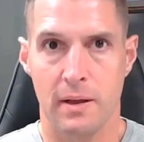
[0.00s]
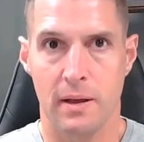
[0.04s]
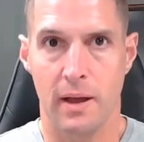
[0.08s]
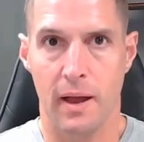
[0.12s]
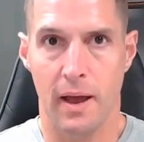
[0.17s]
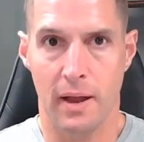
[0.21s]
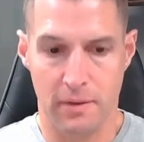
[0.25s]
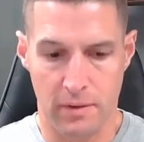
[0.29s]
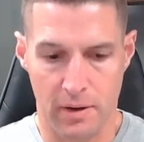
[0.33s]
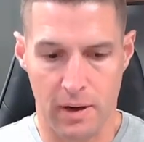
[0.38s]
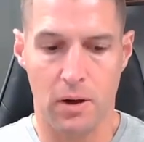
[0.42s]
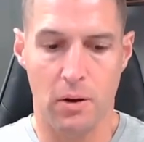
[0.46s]

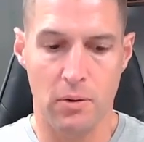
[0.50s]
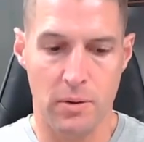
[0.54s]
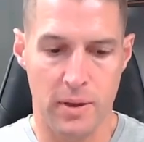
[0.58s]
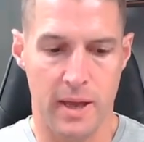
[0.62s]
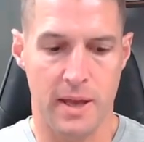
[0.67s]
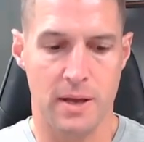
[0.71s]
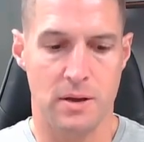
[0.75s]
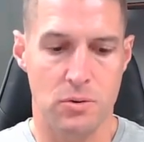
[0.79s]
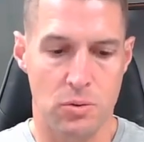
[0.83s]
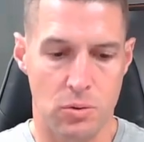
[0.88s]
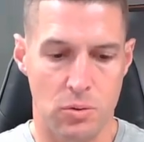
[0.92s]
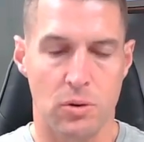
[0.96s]
And you're like,
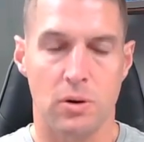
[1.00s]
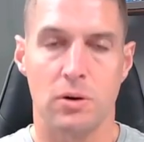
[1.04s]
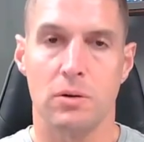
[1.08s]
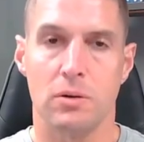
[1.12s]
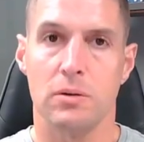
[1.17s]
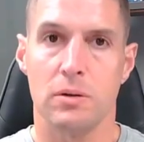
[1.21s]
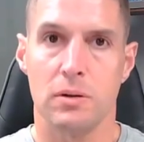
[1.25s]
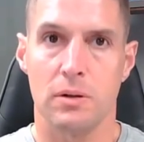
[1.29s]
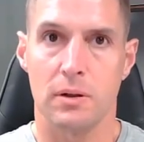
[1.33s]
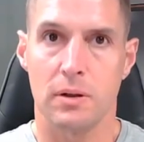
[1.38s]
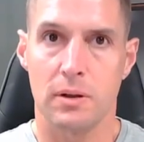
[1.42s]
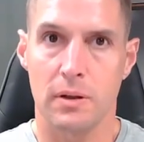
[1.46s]
okay, cool.
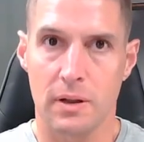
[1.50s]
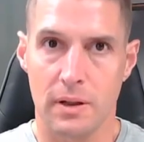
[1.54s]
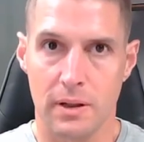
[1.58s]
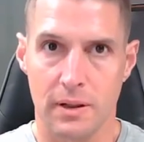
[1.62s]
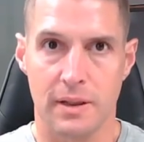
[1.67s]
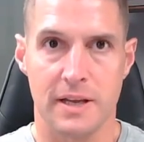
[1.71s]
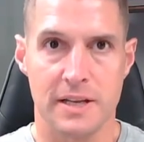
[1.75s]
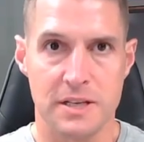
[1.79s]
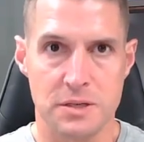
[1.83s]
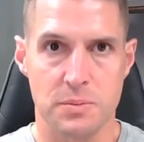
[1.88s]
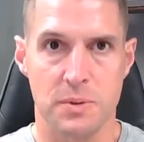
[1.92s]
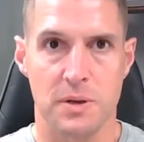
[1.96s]
At
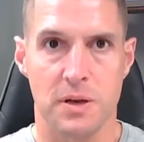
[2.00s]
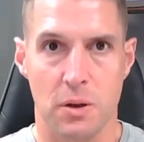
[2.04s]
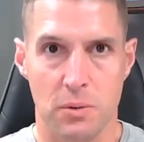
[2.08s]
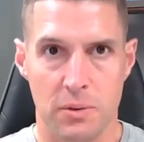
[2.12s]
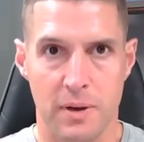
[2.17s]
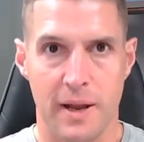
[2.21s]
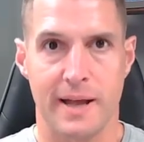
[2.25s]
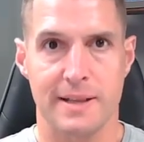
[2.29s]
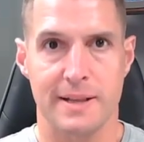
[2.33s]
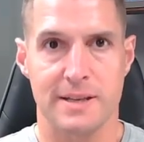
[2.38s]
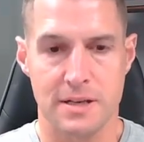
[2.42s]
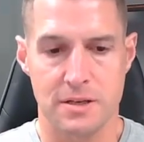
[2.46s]
least we know
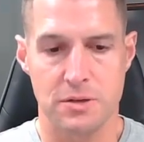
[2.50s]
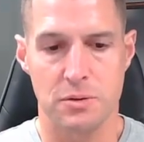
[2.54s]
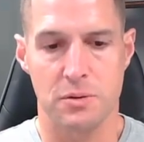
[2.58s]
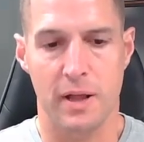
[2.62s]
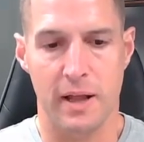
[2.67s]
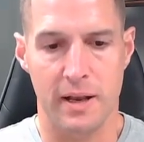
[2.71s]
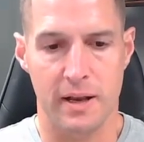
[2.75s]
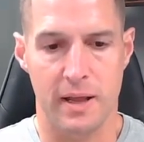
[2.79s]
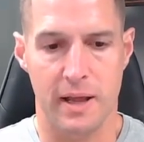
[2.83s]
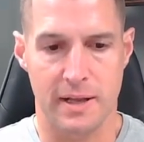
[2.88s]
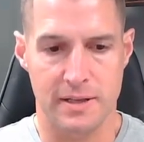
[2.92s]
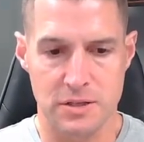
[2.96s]
not to do that
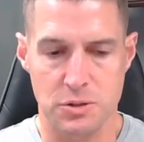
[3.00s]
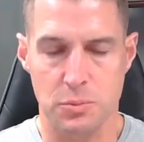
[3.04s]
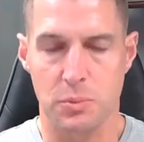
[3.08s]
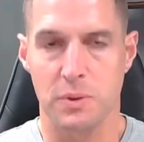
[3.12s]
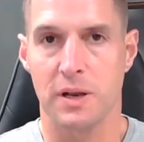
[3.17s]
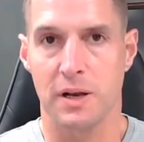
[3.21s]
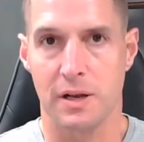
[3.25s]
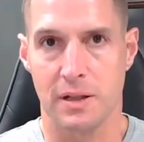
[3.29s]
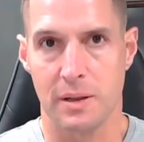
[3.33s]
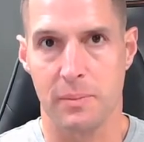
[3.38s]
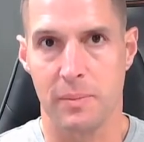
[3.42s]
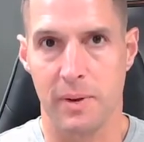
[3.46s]
again so we
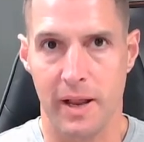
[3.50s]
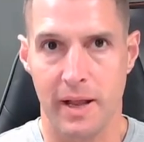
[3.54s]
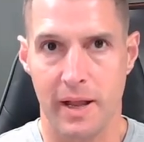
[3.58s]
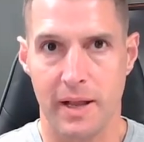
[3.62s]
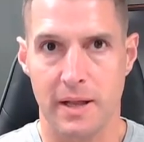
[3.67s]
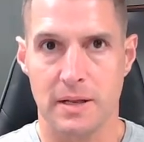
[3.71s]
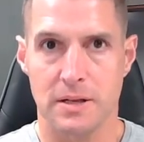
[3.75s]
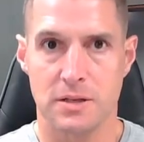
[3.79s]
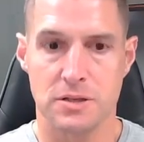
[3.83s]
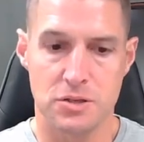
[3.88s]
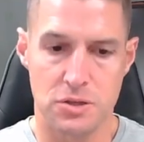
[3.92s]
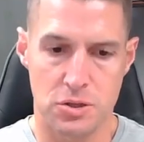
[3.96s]
can eliminate it.
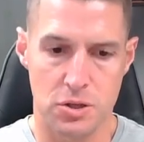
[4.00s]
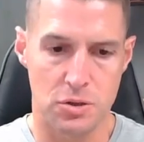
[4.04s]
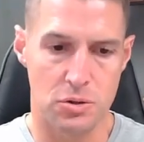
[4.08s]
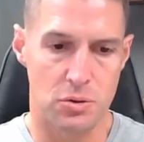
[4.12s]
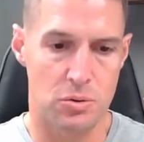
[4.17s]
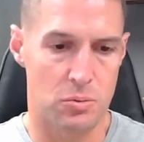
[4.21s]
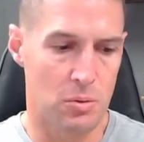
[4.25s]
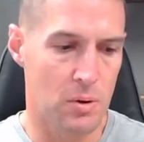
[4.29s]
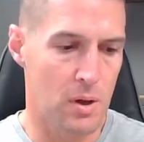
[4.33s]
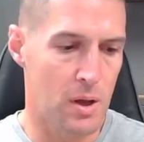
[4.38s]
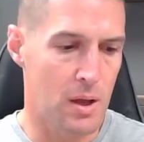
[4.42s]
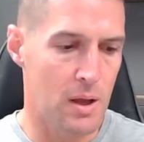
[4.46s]

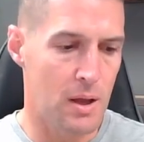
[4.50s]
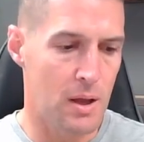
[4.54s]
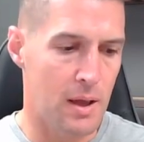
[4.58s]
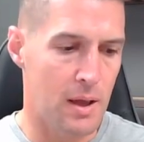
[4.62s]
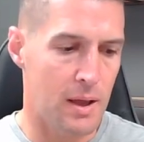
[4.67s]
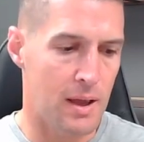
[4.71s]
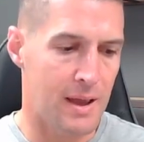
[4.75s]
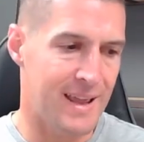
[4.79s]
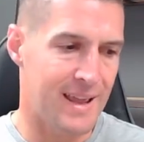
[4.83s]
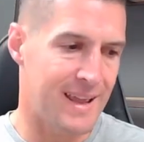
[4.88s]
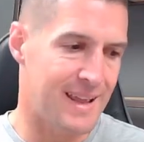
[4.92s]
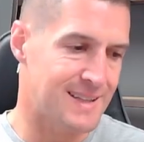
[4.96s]
Two,
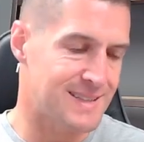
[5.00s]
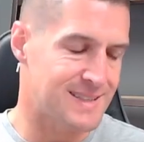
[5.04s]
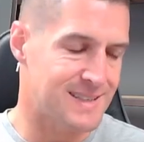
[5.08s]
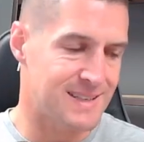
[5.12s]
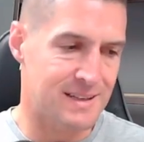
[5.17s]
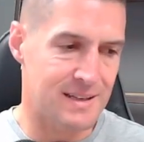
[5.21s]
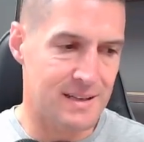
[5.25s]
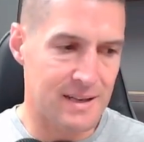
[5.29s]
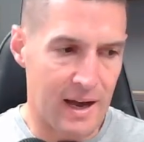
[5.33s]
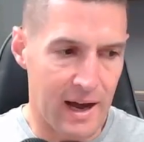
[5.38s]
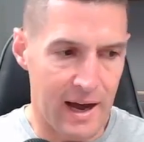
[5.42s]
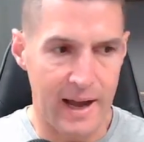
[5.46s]
it's
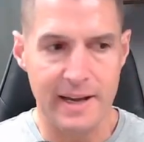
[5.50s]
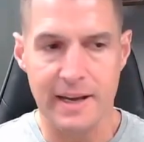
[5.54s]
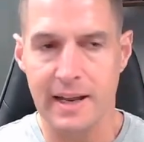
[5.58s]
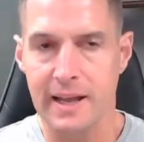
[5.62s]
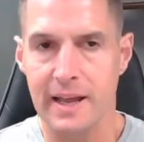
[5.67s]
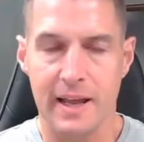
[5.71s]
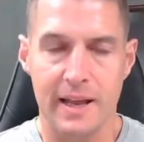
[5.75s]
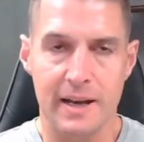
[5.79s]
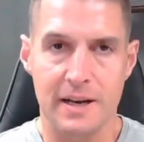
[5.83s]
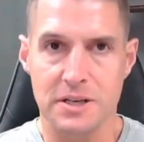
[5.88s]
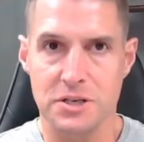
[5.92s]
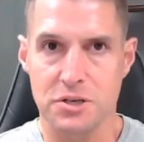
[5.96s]
kind of
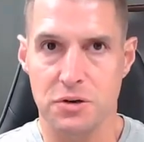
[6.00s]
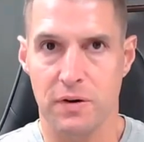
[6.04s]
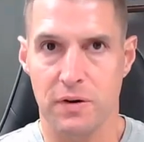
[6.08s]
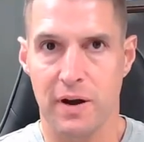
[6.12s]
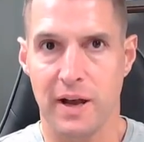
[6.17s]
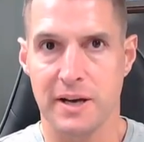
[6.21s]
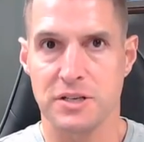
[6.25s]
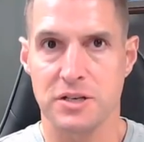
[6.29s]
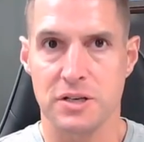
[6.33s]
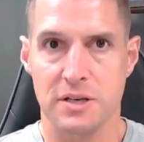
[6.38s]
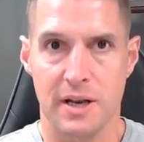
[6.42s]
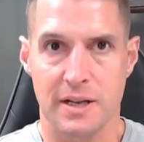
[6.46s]
in a
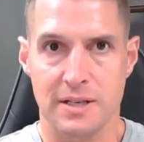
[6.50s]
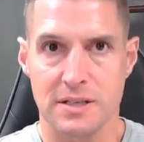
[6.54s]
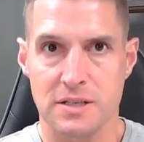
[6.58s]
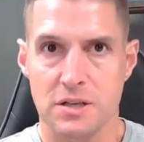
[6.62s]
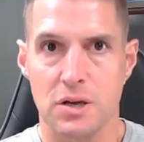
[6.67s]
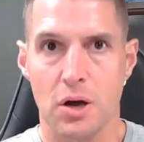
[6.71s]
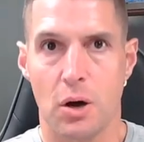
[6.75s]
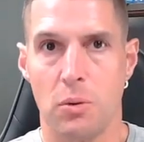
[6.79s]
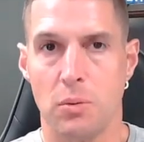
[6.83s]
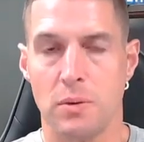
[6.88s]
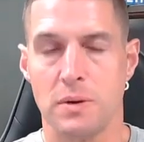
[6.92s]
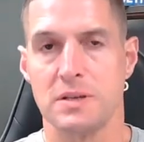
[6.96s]
direction that's
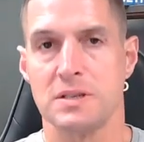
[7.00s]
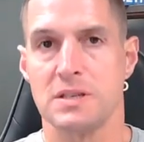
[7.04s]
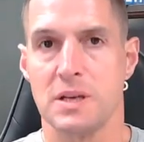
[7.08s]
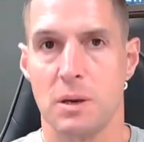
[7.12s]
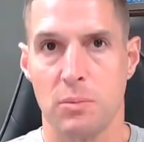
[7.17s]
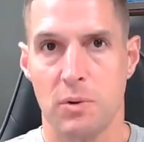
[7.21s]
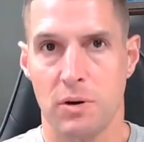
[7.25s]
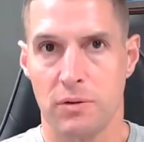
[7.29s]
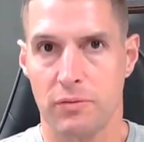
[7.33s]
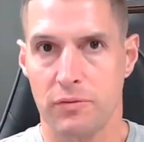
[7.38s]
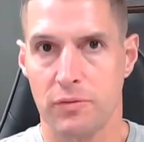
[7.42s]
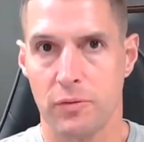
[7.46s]
going
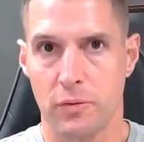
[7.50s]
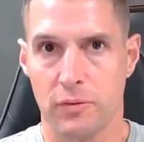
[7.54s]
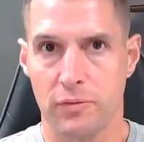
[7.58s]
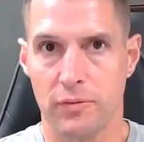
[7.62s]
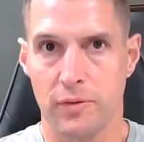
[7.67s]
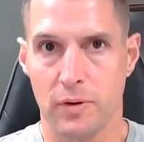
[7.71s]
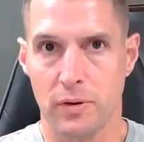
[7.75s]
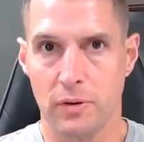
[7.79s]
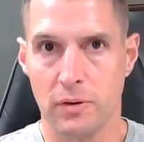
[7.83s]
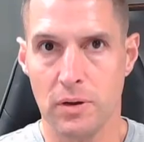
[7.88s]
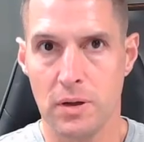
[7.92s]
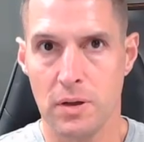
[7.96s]
somewhere
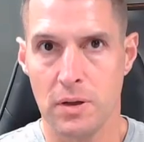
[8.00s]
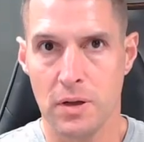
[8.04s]
fruitful.